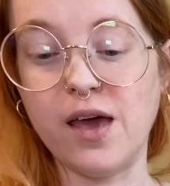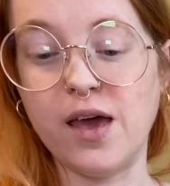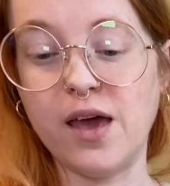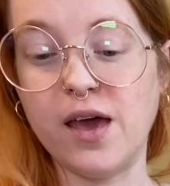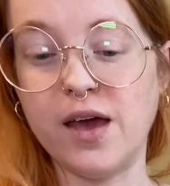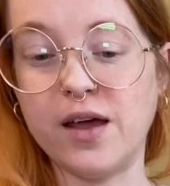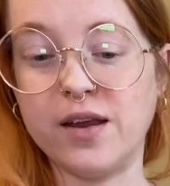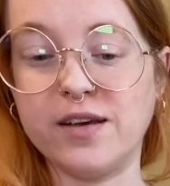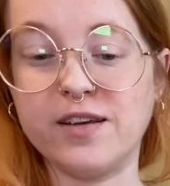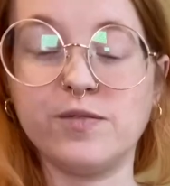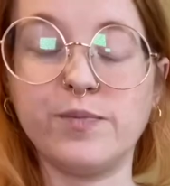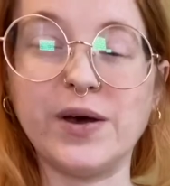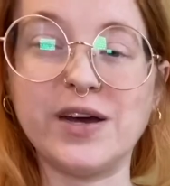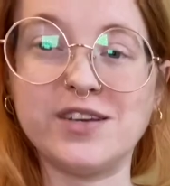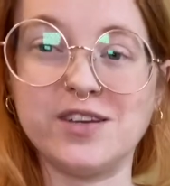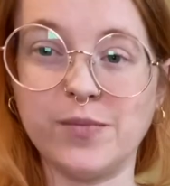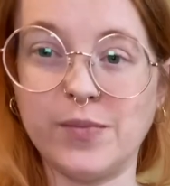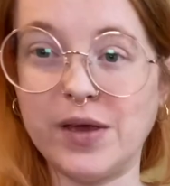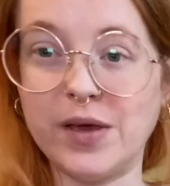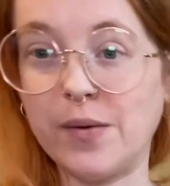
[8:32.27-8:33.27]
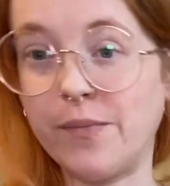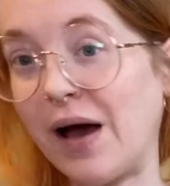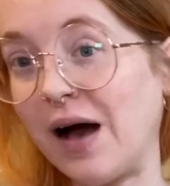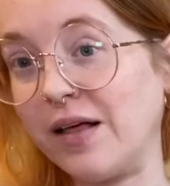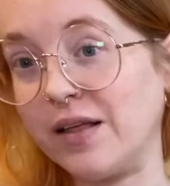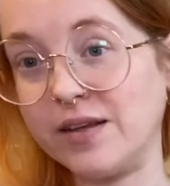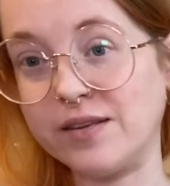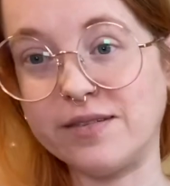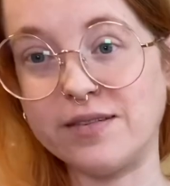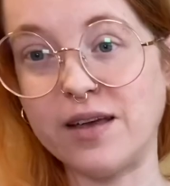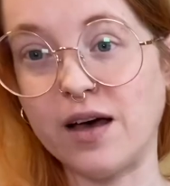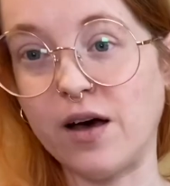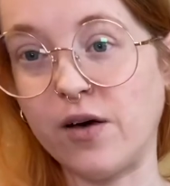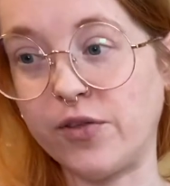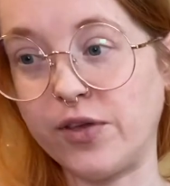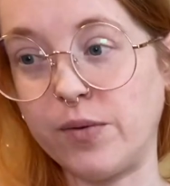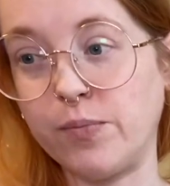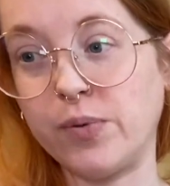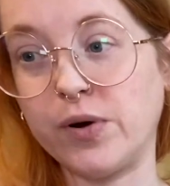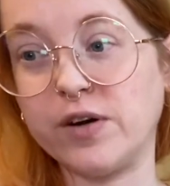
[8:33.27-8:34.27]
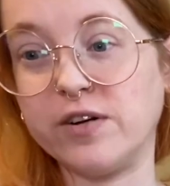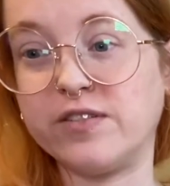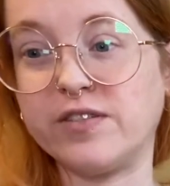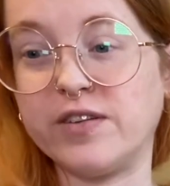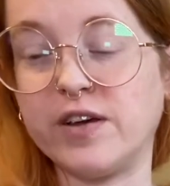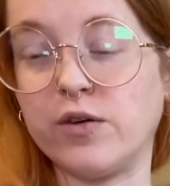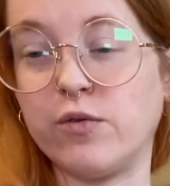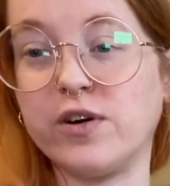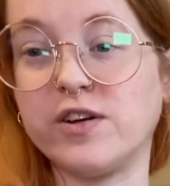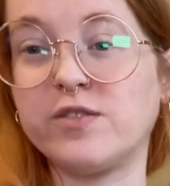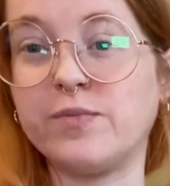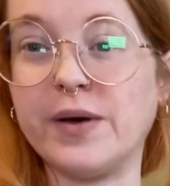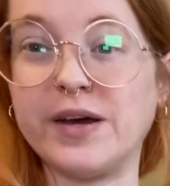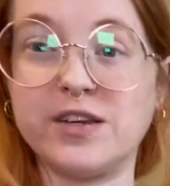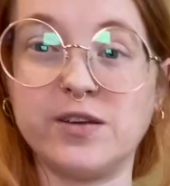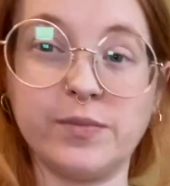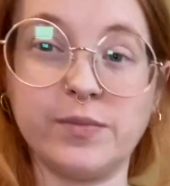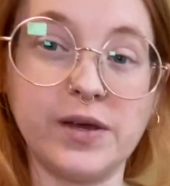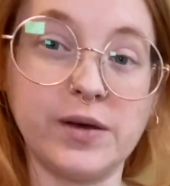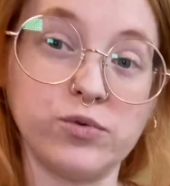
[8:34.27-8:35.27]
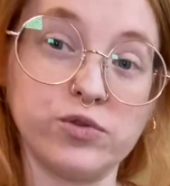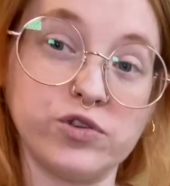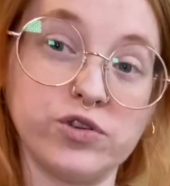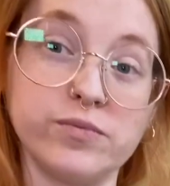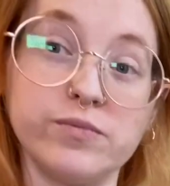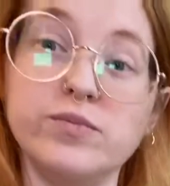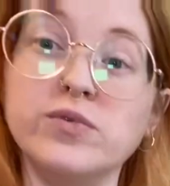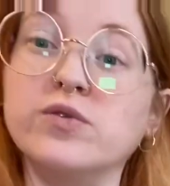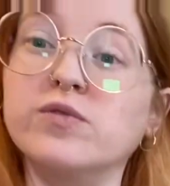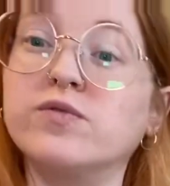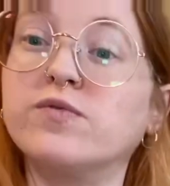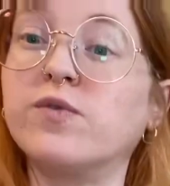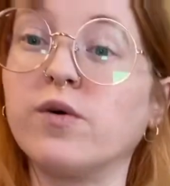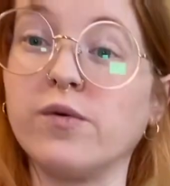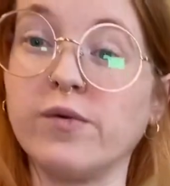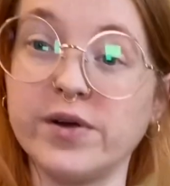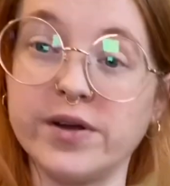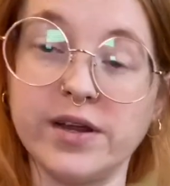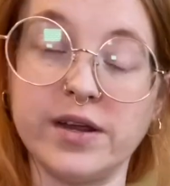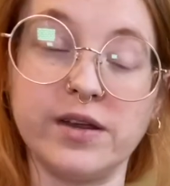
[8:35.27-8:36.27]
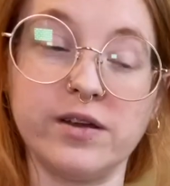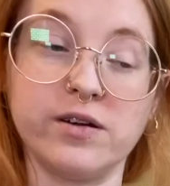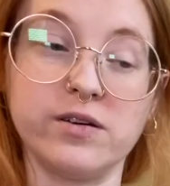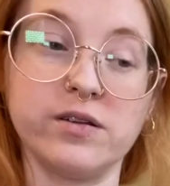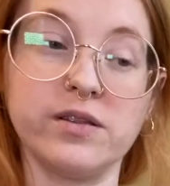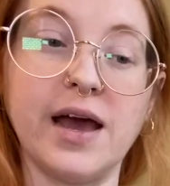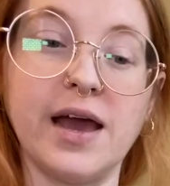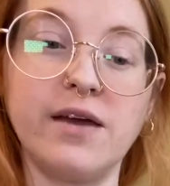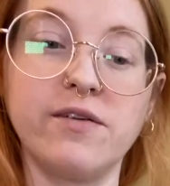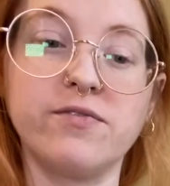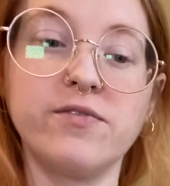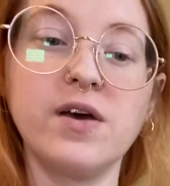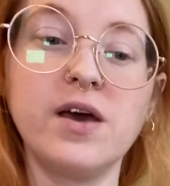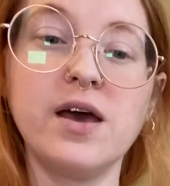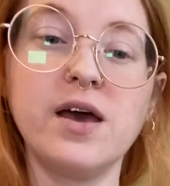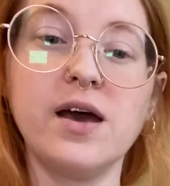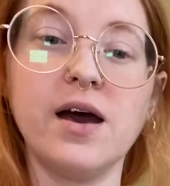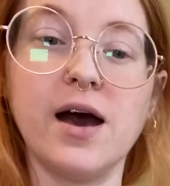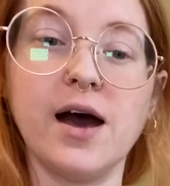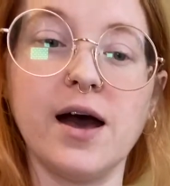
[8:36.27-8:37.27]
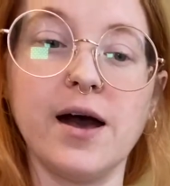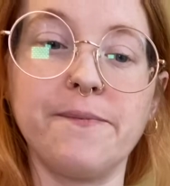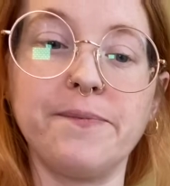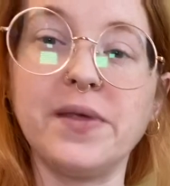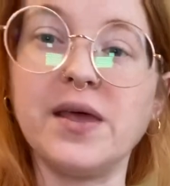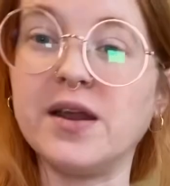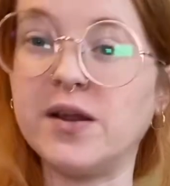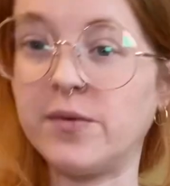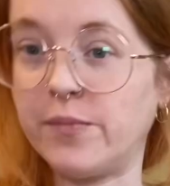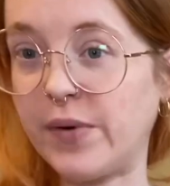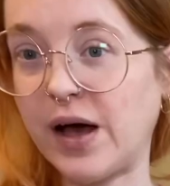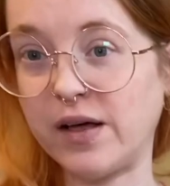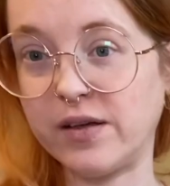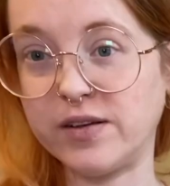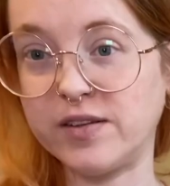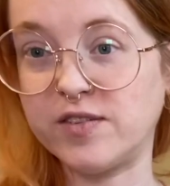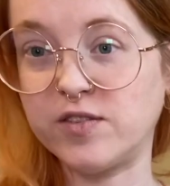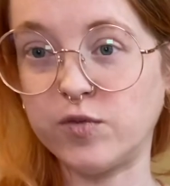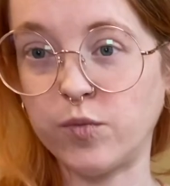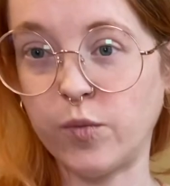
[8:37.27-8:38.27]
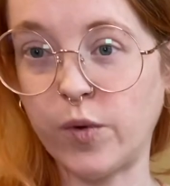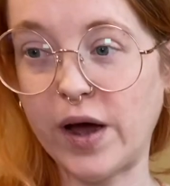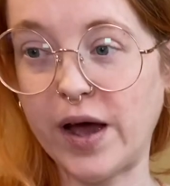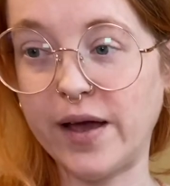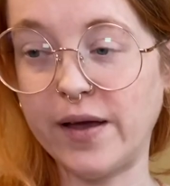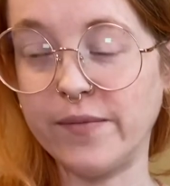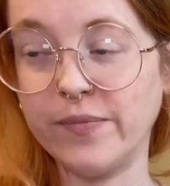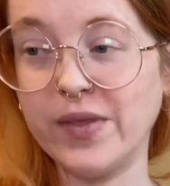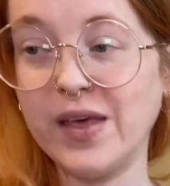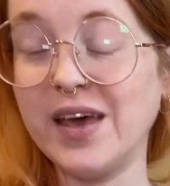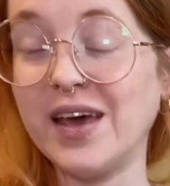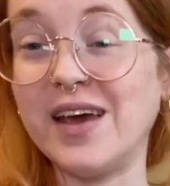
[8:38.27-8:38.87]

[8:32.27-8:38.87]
and expect to be a balanced, healthy person or expect to be able to move forward in your life in a balanced way.